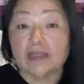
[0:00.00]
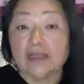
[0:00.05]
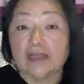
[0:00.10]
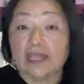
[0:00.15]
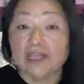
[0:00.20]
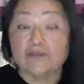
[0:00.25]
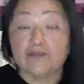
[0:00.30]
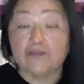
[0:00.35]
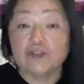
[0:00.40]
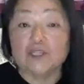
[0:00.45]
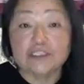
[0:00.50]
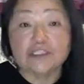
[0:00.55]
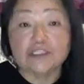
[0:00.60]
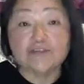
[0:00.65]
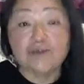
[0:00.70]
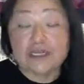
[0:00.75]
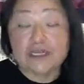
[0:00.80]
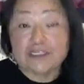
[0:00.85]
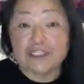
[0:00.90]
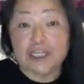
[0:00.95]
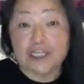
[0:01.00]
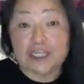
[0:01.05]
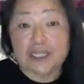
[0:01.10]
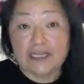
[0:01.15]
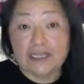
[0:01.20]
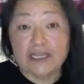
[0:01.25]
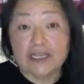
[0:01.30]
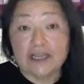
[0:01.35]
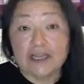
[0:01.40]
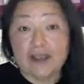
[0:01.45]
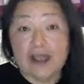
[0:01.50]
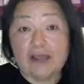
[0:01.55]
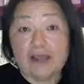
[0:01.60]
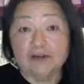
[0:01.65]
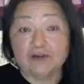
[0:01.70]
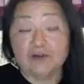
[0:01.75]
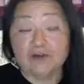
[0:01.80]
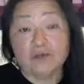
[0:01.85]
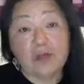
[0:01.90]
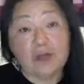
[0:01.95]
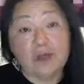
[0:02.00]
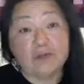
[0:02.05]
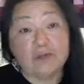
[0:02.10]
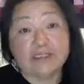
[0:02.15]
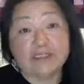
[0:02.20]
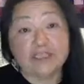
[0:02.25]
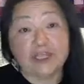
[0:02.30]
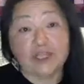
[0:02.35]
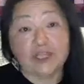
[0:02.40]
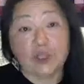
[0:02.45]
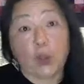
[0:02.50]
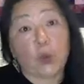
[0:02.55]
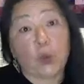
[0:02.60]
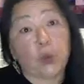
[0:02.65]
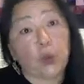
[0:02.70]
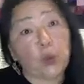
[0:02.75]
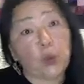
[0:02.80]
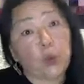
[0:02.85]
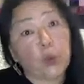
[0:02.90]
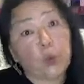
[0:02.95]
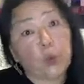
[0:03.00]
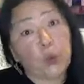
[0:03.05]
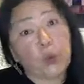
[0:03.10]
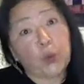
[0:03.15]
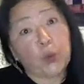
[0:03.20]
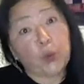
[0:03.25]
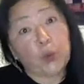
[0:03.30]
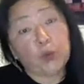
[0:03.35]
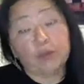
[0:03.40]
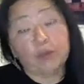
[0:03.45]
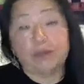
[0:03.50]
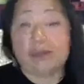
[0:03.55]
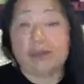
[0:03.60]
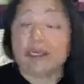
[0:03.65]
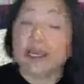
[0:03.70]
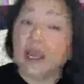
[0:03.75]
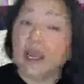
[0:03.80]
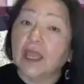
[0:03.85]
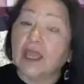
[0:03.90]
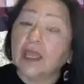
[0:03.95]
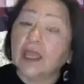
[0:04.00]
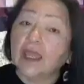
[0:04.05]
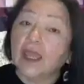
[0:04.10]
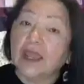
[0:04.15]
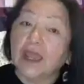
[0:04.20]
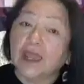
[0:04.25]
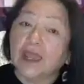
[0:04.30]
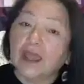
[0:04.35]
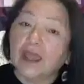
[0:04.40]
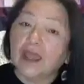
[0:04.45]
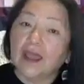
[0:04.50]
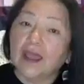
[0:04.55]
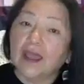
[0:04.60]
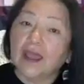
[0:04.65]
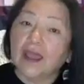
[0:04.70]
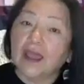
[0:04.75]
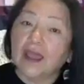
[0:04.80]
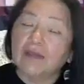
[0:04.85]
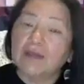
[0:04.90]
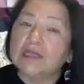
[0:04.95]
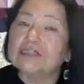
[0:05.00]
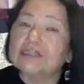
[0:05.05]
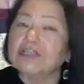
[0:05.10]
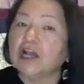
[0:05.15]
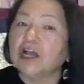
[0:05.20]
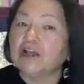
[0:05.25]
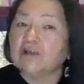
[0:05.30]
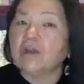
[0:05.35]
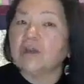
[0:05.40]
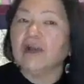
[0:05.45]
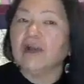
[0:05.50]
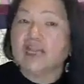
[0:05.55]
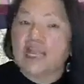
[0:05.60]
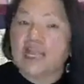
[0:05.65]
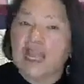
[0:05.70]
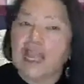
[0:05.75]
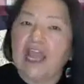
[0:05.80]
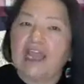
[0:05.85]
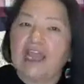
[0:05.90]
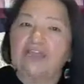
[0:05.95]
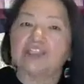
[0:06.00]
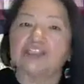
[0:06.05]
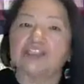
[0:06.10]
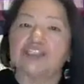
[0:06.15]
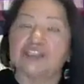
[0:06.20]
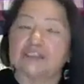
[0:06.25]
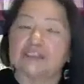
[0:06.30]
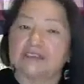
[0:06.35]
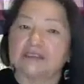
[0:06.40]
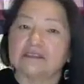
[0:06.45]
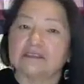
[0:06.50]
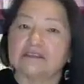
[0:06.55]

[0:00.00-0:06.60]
like if you looked at my checking account, you might be saying, ooh, but I'm not talking about cash.